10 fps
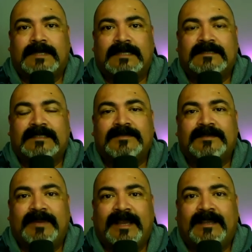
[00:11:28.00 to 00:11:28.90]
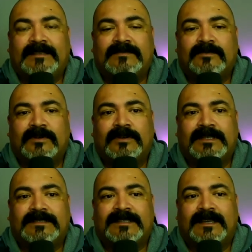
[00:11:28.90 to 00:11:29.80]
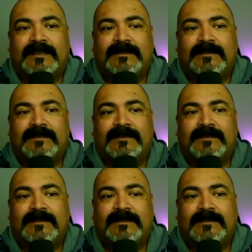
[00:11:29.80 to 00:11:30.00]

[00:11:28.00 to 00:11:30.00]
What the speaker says: come to pass where it's like,